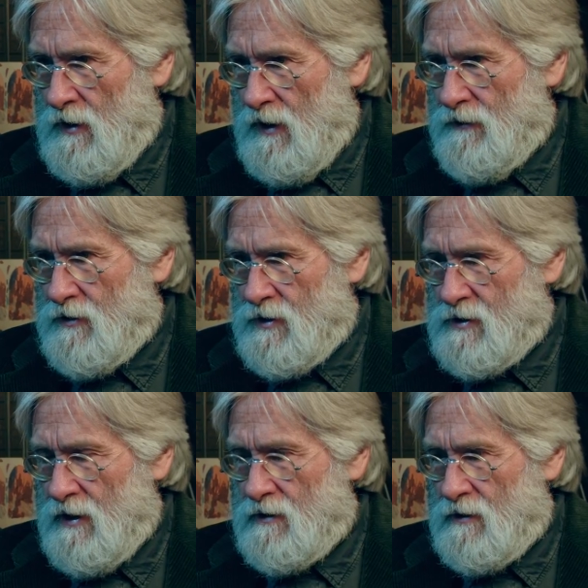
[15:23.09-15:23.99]
and their
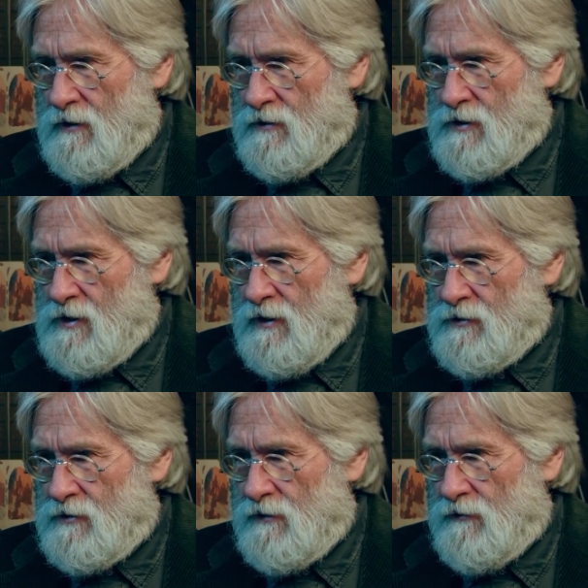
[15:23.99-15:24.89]
design, their
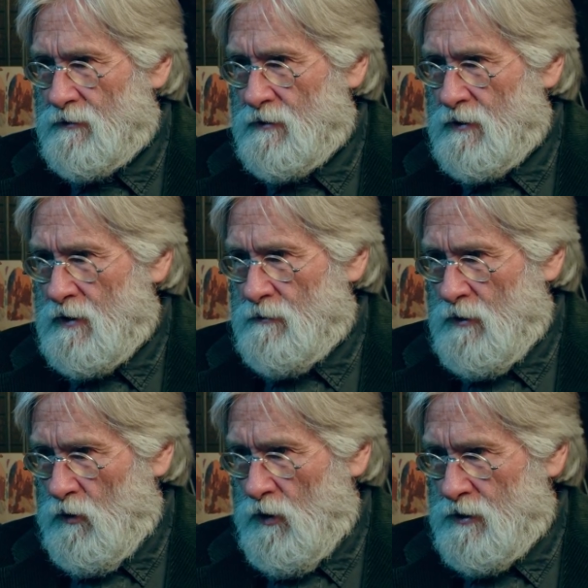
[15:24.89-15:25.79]
designs are different
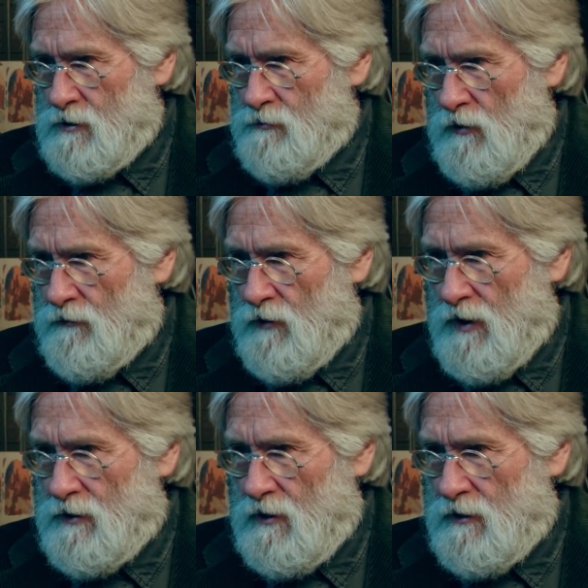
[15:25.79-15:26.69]
but one is more
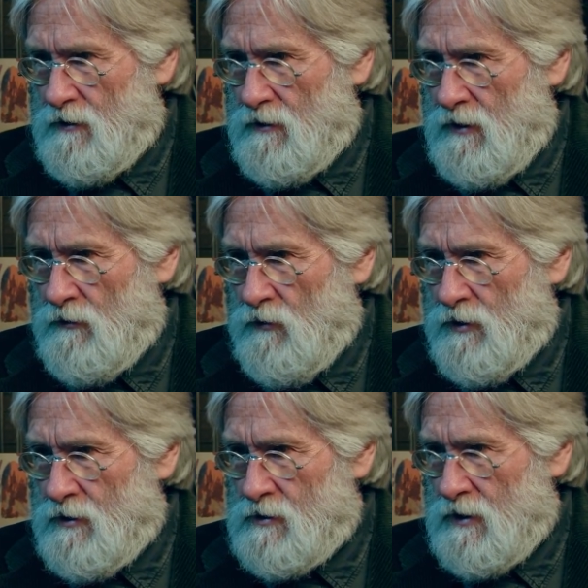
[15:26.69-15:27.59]
front on and
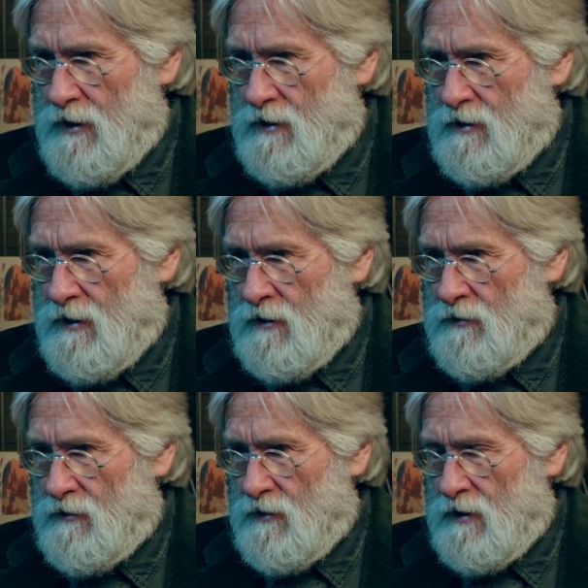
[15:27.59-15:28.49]
one is laid
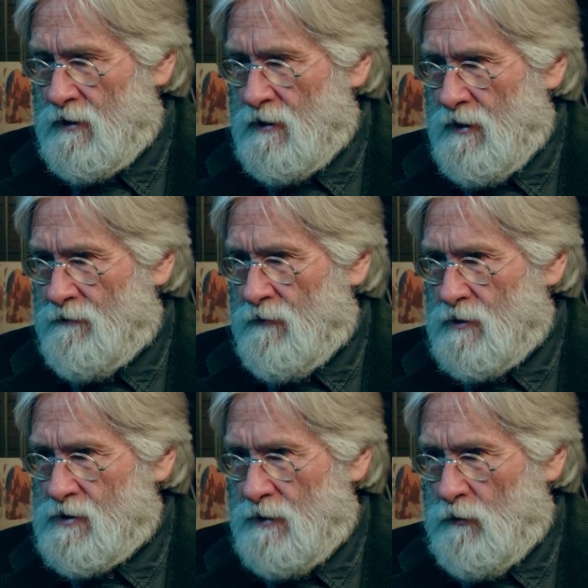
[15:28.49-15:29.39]
down and from
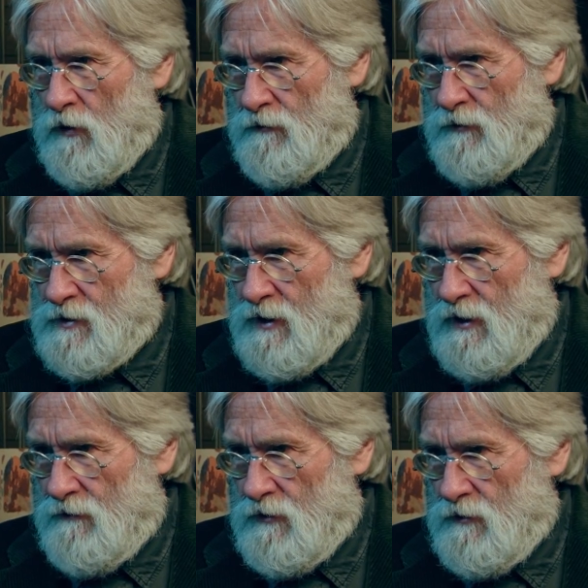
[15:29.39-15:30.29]
the more from the
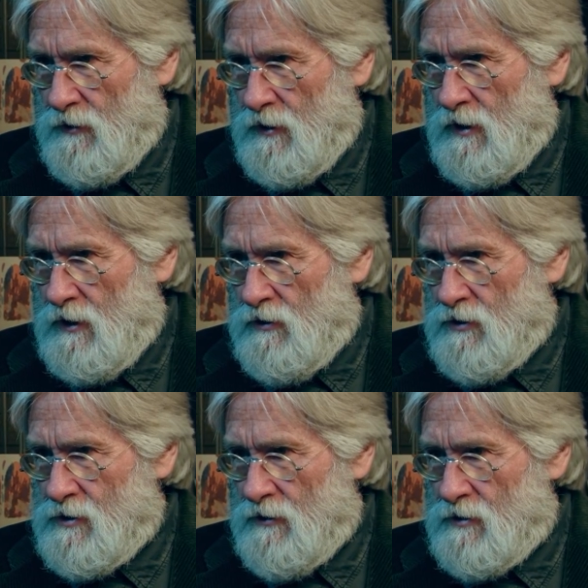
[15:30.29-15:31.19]
side view.
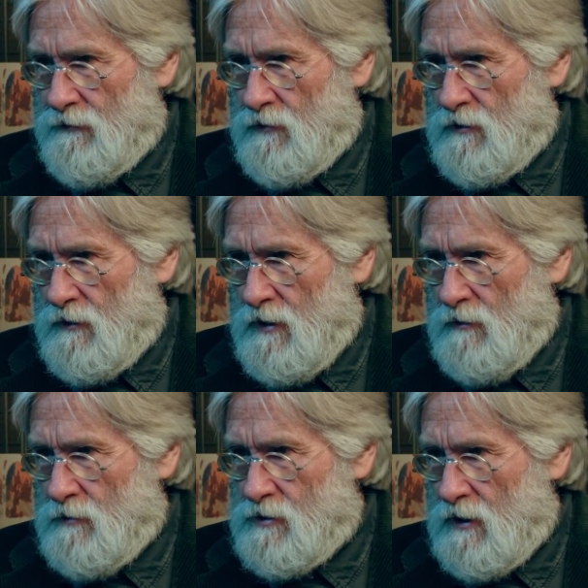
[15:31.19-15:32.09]
You see how different the
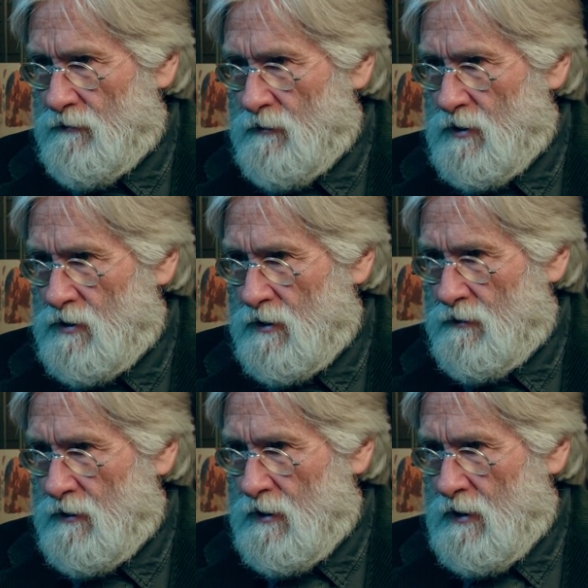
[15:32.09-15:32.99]
helmets are from each
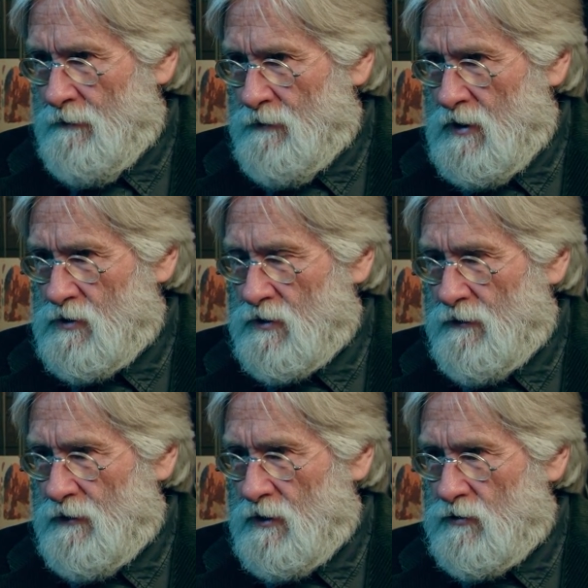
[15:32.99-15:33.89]
other. These are
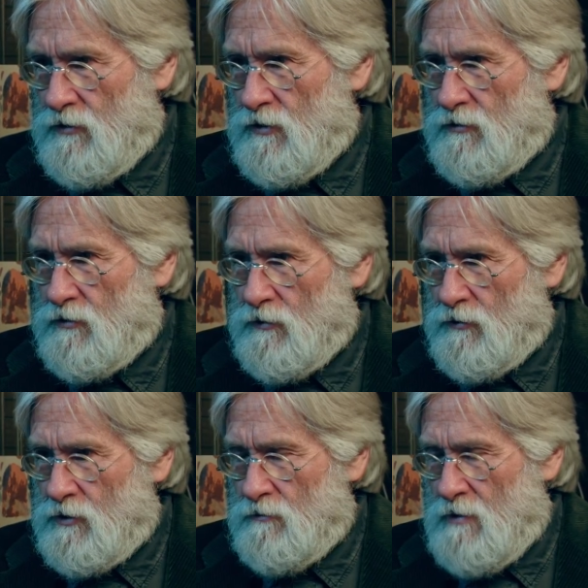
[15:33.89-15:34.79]
the things you do to,
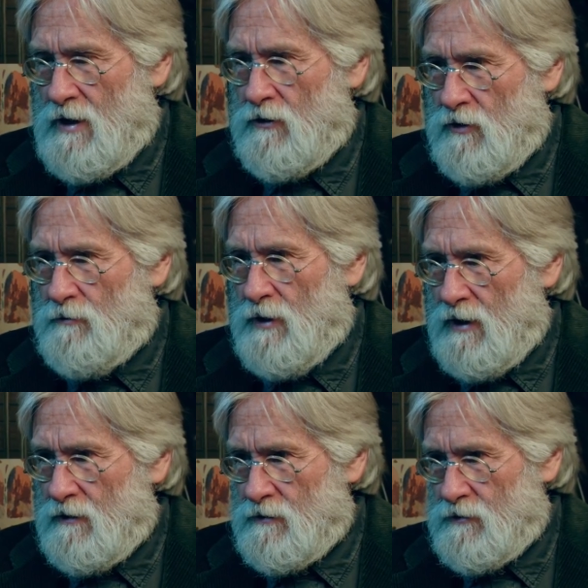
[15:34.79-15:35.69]
to make good
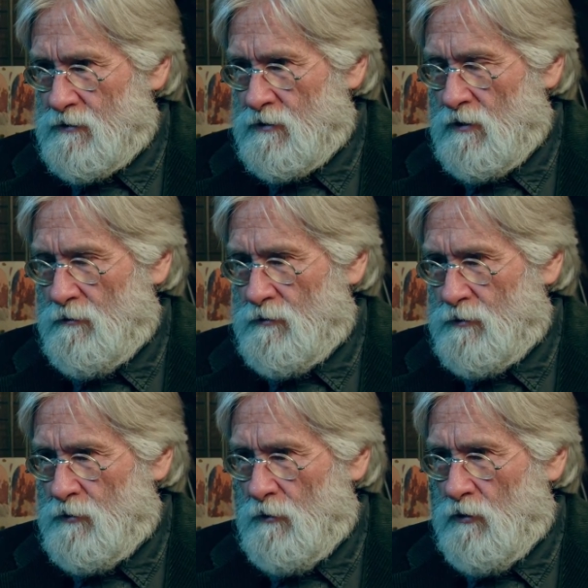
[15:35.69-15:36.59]
patterns.
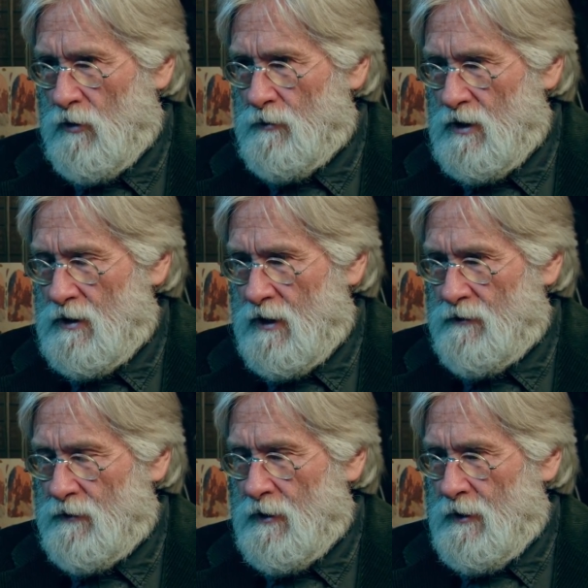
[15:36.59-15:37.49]
Don't don't bore me to
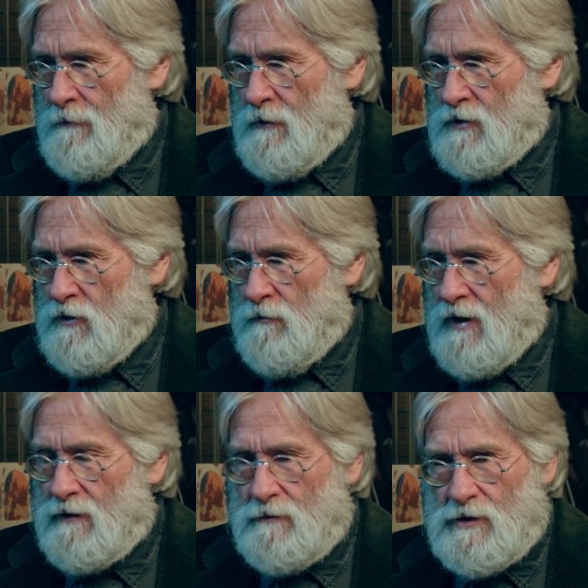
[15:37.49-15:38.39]
death. So
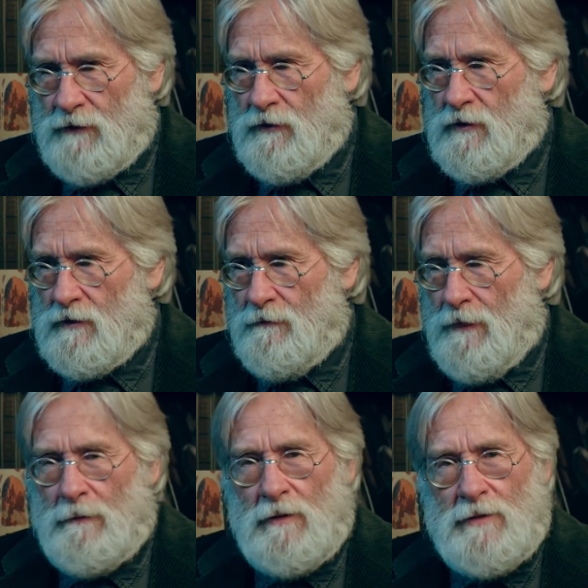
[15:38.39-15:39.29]
make them different,
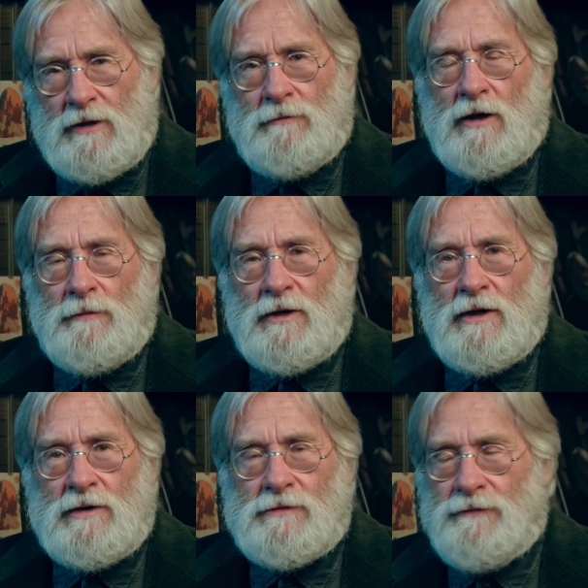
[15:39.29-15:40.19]
but make them
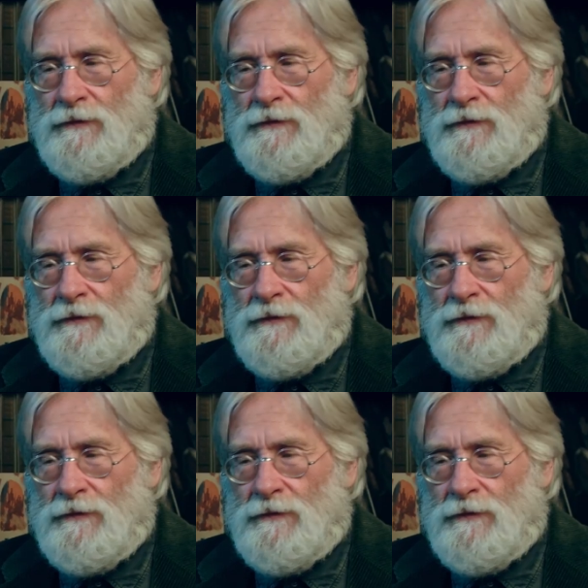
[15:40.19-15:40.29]
harmonize.